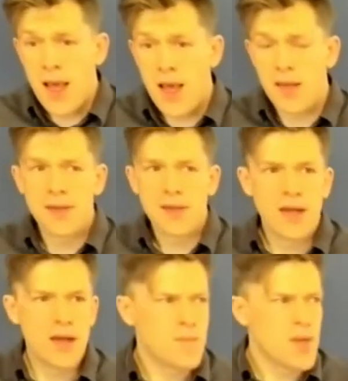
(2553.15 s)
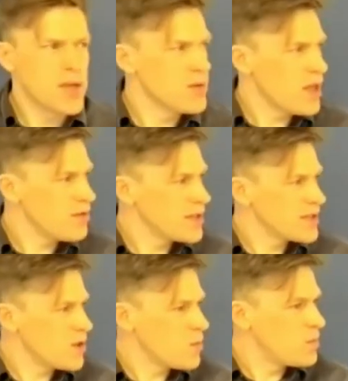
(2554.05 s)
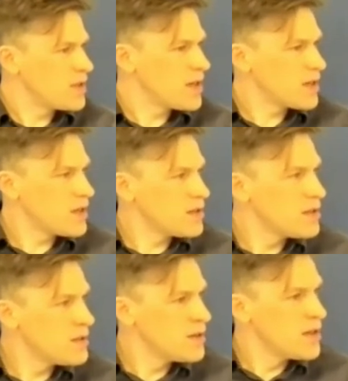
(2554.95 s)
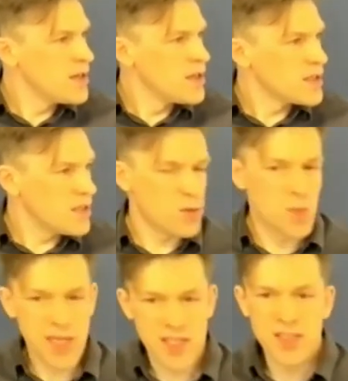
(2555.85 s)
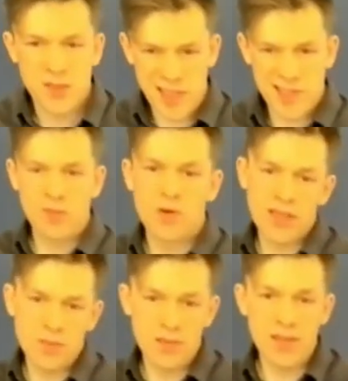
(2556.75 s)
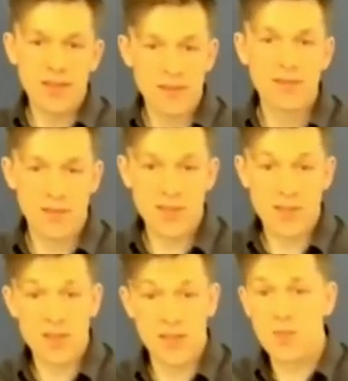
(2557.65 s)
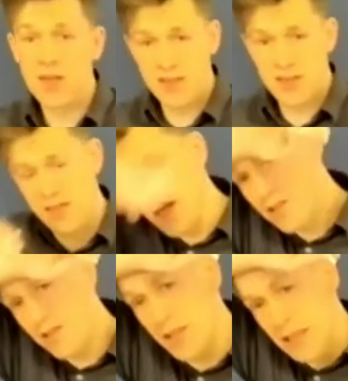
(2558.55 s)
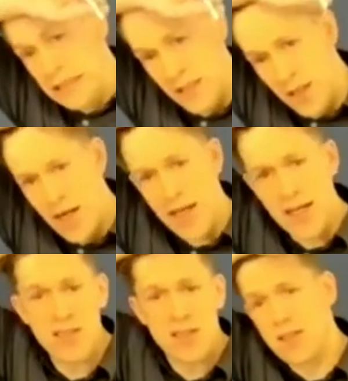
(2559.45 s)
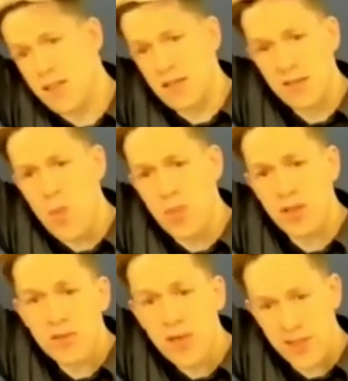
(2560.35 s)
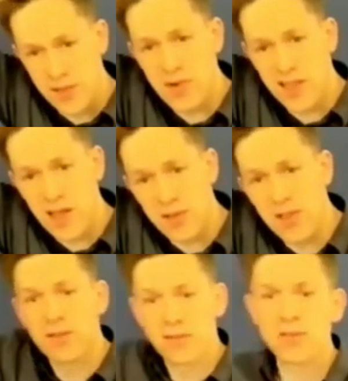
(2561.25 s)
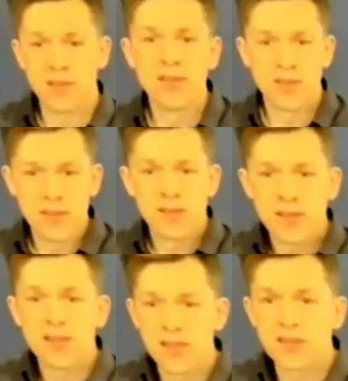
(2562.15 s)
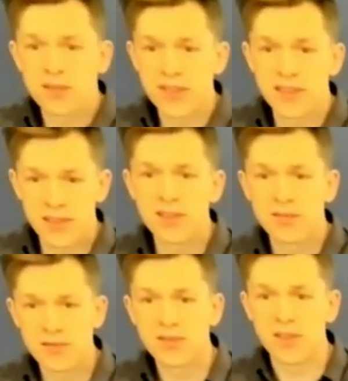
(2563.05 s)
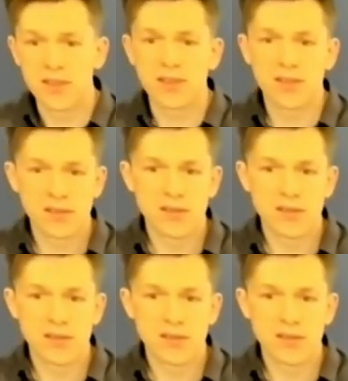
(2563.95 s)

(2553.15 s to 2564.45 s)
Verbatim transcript: And um, I don't have an example that I can give you, but I suspect one can be constructed, but it's actually I guess it's open to actually write down a, a concrete uh,